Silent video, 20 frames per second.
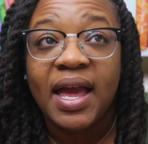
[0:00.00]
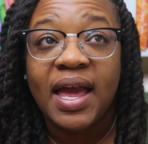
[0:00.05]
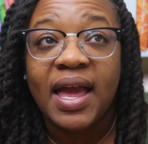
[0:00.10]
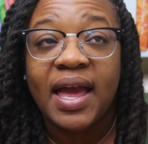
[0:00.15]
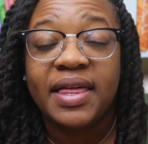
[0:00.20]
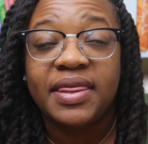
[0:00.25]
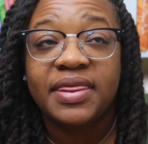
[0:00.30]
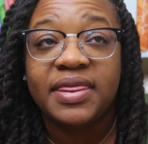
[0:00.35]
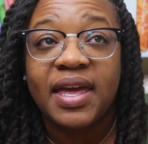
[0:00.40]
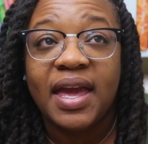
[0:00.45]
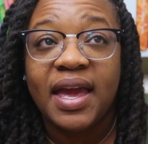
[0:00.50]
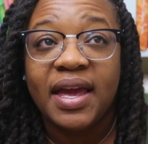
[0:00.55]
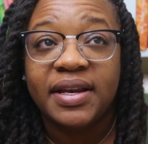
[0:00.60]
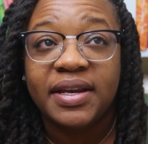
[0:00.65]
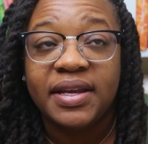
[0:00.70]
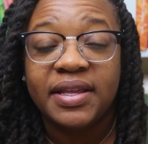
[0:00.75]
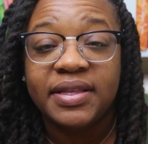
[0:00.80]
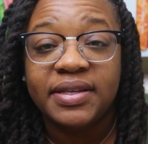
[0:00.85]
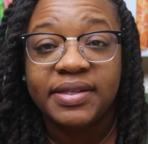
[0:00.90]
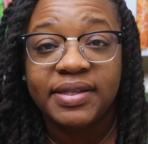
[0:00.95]
and
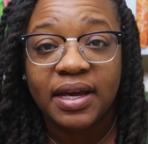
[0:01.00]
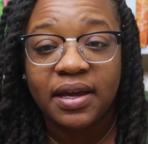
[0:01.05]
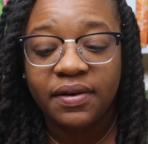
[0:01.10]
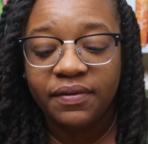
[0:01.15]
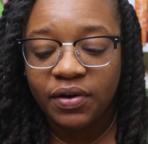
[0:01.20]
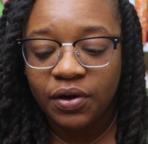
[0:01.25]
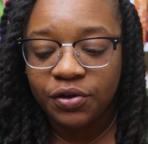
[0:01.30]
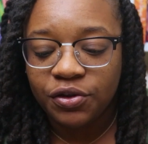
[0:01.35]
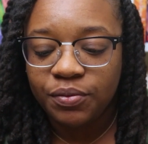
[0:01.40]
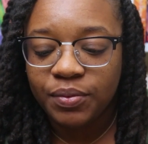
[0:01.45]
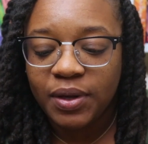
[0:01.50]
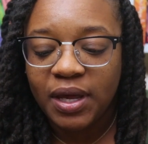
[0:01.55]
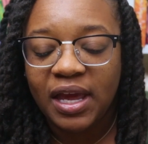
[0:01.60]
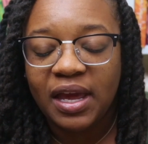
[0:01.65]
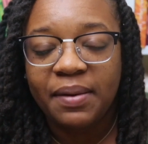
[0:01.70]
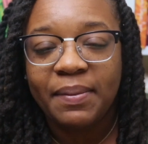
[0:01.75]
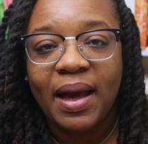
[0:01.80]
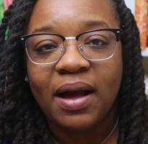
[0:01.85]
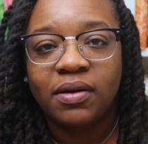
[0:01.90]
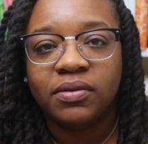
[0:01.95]
then the second volume
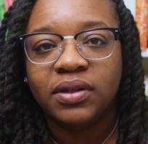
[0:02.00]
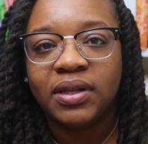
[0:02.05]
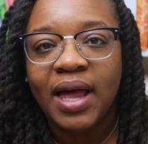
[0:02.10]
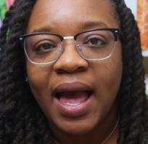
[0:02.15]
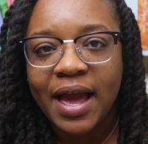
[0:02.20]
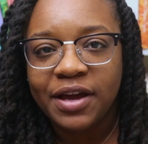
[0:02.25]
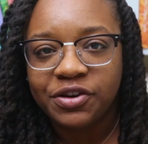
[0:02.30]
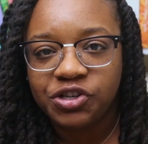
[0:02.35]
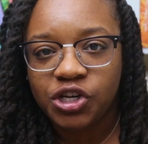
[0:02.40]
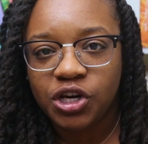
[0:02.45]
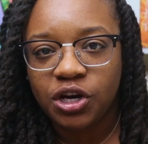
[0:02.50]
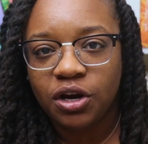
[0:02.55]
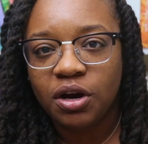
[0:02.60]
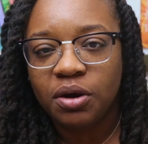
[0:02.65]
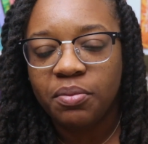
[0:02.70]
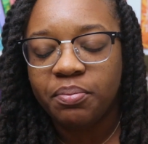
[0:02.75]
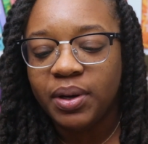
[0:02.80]
came out last year,